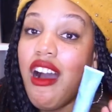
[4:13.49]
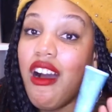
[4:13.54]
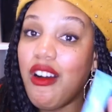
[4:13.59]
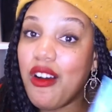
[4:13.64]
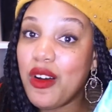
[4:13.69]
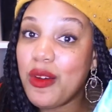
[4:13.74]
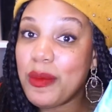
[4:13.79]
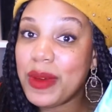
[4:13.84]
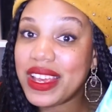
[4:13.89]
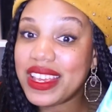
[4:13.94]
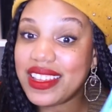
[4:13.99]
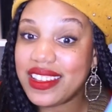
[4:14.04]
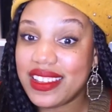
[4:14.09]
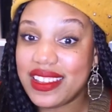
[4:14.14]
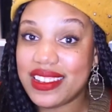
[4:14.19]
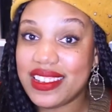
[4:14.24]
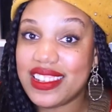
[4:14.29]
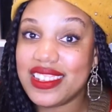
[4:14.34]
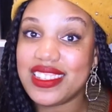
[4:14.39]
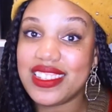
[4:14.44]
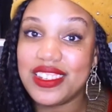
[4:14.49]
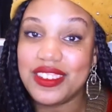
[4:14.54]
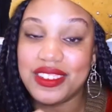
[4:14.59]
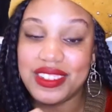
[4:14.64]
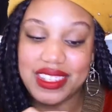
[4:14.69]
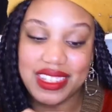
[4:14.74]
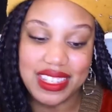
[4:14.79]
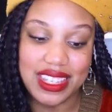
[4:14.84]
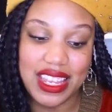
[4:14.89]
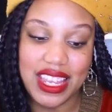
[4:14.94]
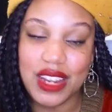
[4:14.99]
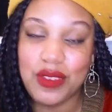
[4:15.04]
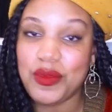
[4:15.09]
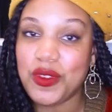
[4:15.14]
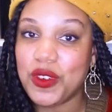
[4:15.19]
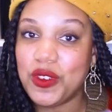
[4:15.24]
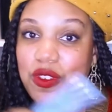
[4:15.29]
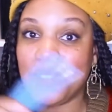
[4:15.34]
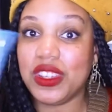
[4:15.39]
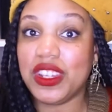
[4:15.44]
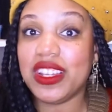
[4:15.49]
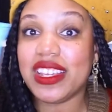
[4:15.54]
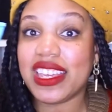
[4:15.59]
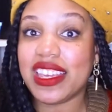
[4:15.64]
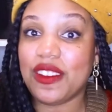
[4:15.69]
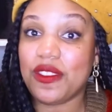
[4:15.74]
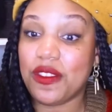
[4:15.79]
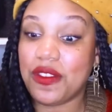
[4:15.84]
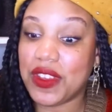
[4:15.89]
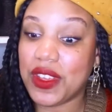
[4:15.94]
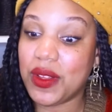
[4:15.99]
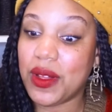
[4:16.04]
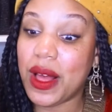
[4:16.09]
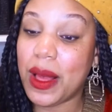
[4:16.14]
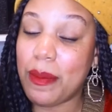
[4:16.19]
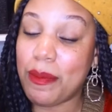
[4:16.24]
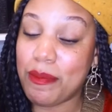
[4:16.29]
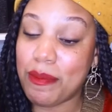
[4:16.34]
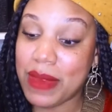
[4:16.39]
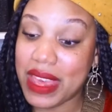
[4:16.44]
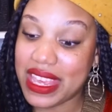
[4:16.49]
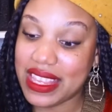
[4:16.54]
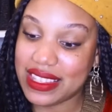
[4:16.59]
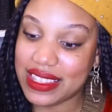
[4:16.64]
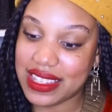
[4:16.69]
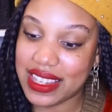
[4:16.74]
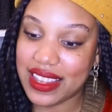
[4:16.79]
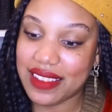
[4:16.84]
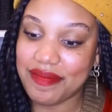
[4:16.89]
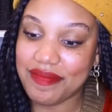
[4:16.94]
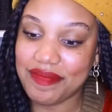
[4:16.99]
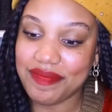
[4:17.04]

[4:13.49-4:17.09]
oh my goodness your skin will look and feel amazing